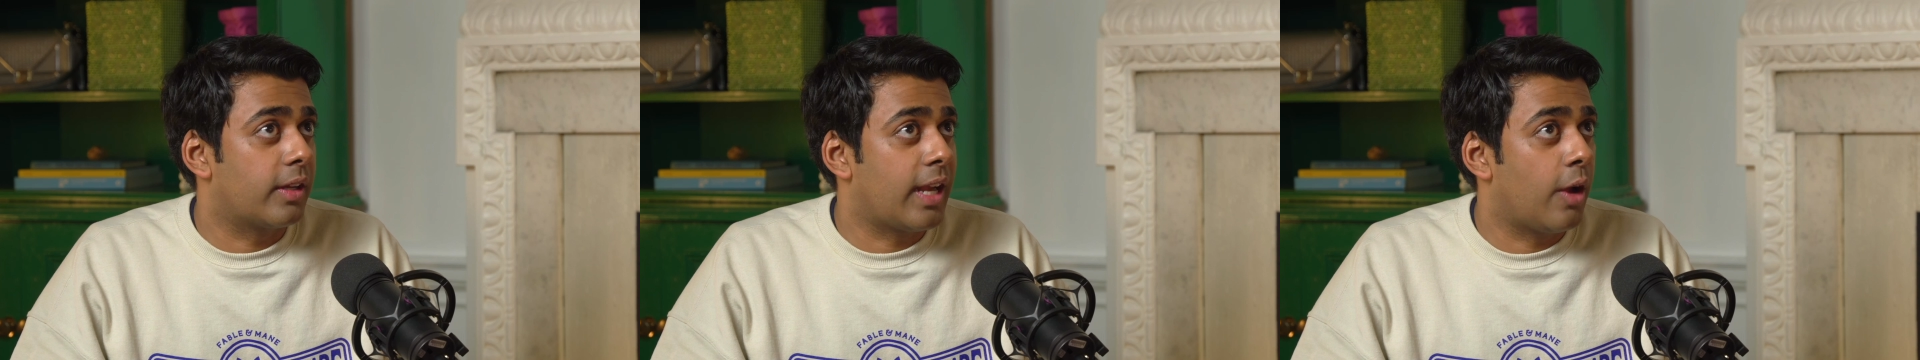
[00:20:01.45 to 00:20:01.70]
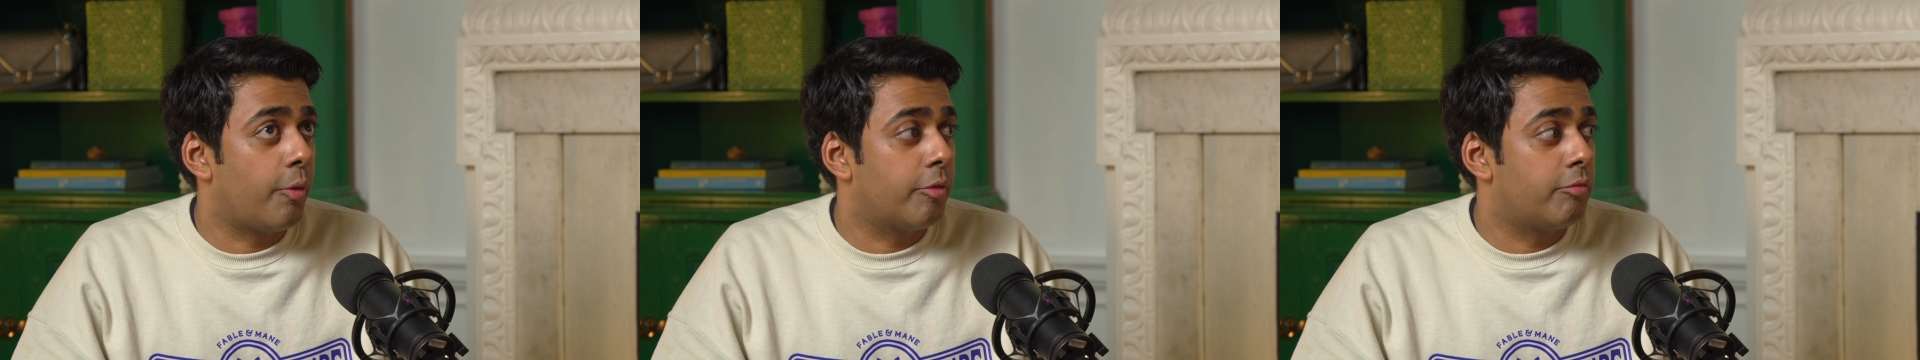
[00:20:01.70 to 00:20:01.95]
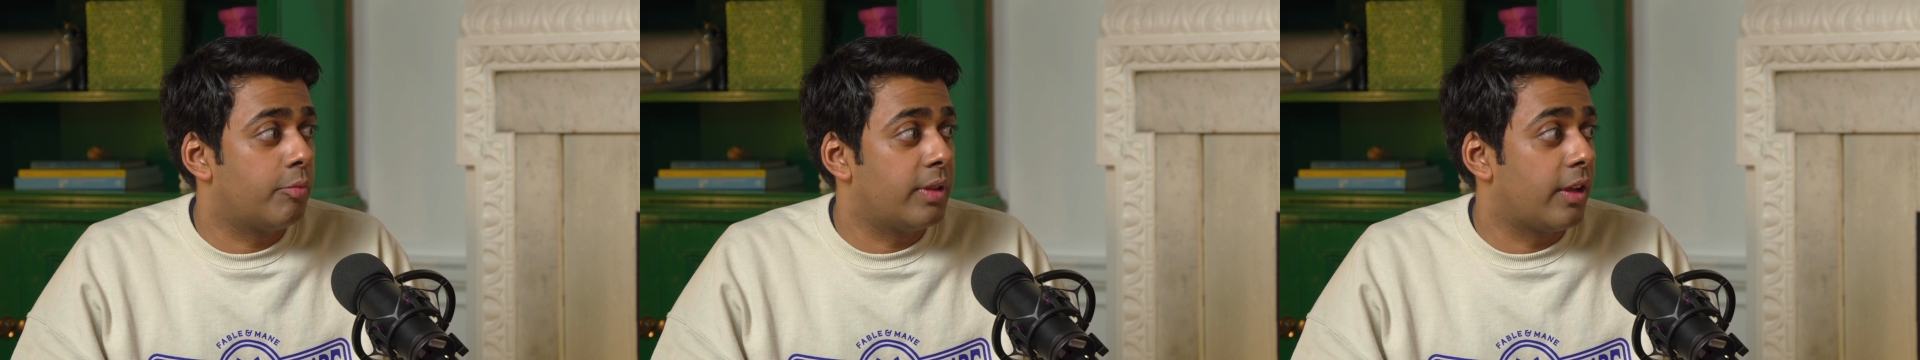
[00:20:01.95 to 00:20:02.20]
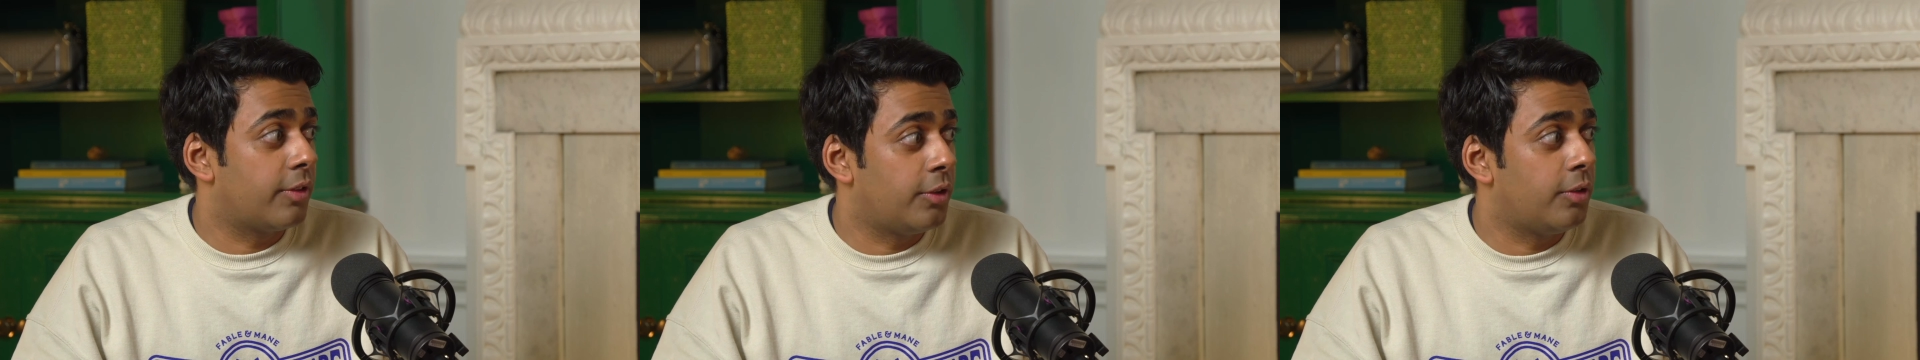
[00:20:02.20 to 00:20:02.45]
now on
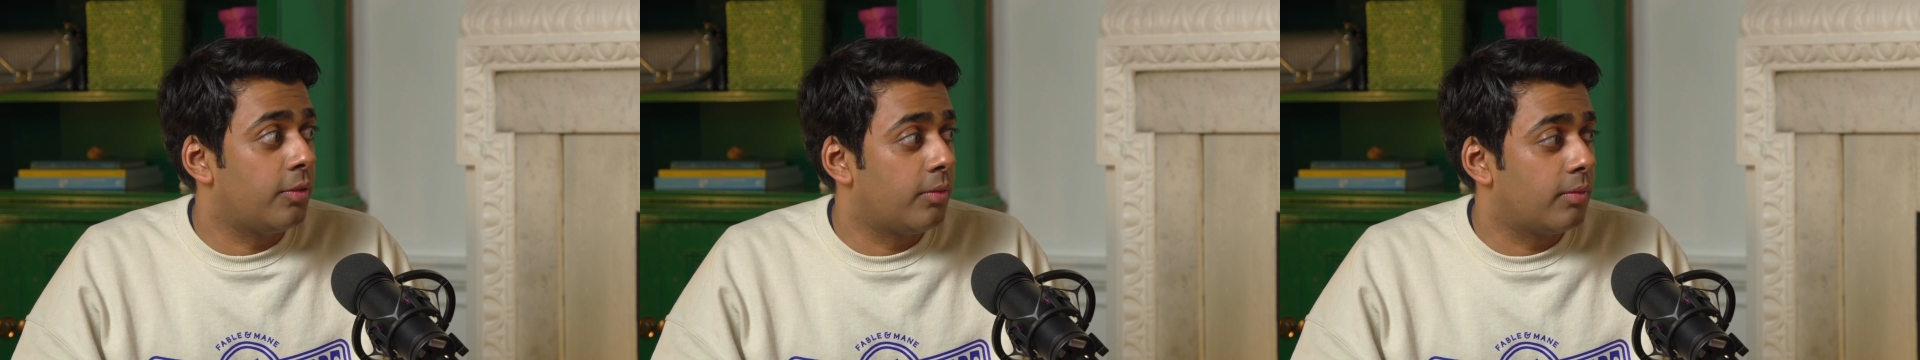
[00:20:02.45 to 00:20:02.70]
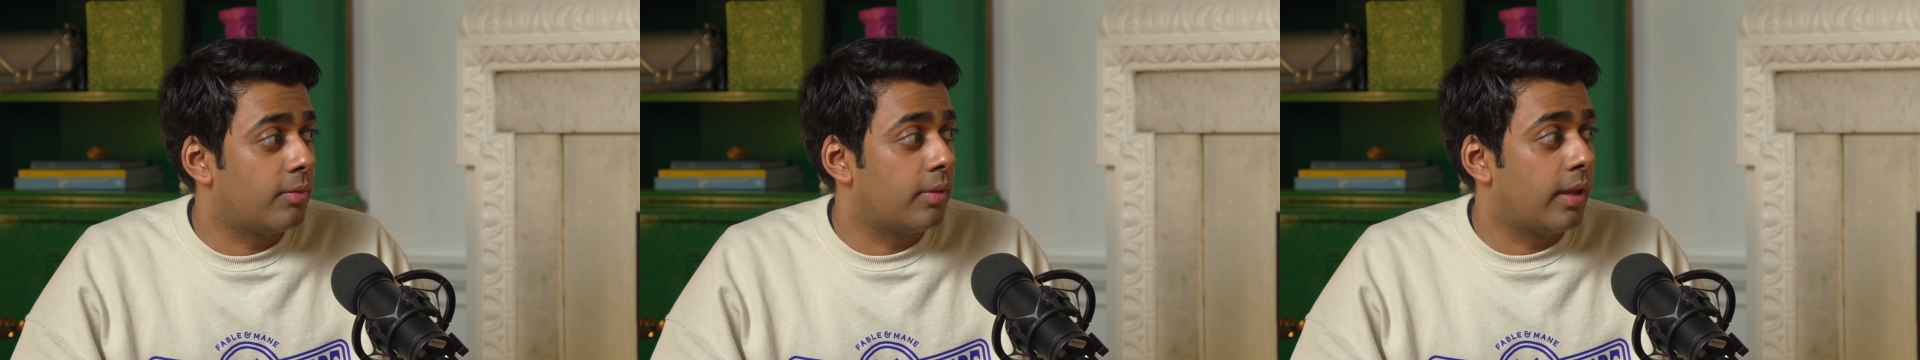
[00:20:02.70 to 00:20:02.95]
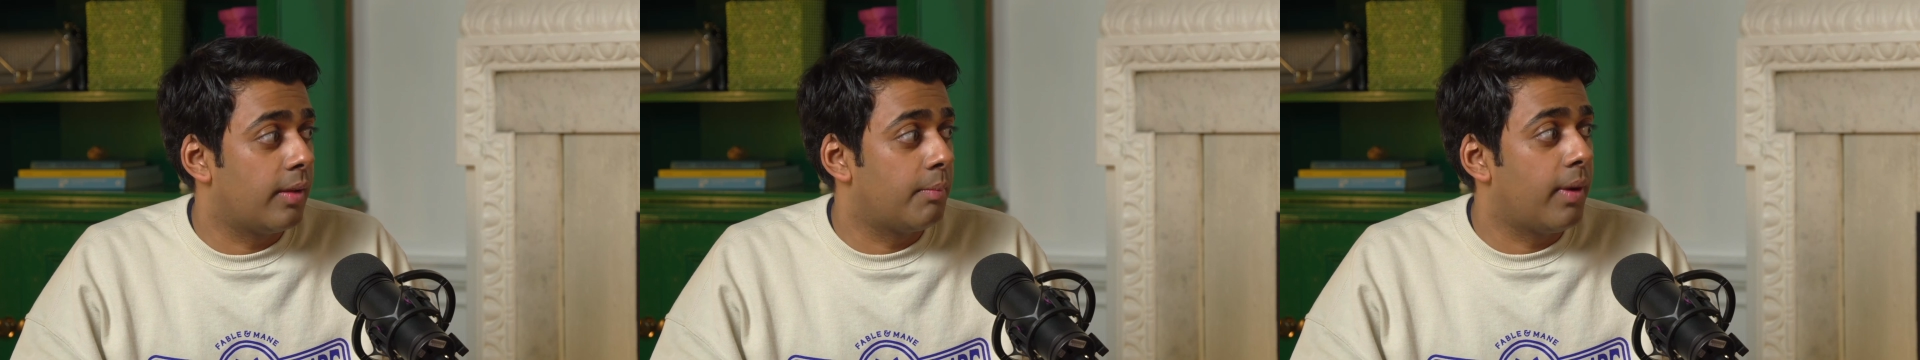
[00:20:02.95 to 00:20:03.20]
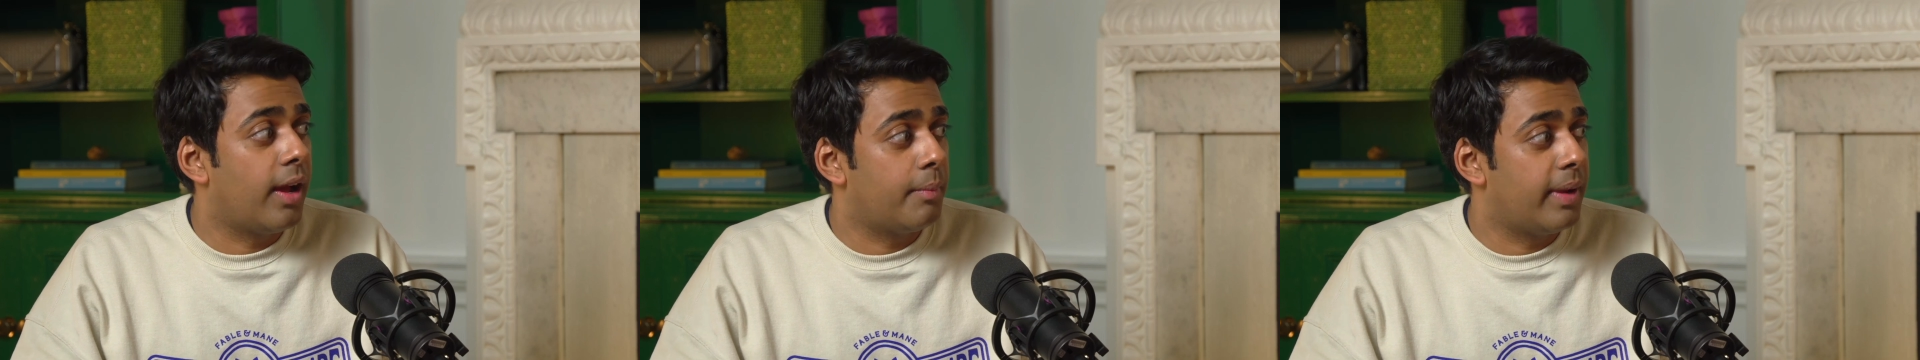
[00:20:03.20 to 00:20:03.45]
with our new
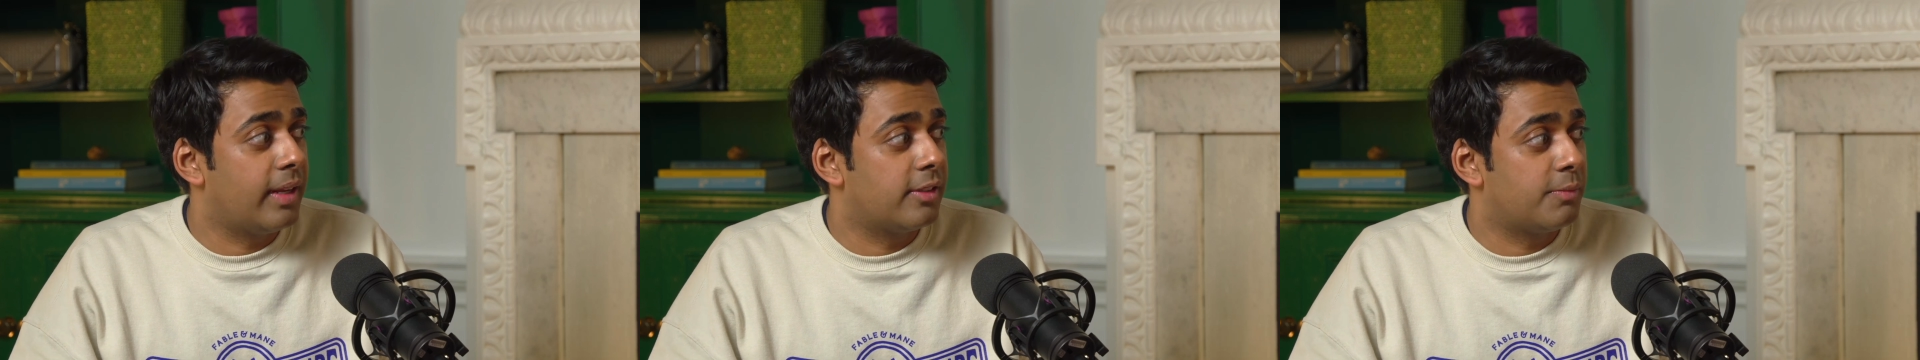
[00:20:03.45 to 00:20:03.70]
Mahamain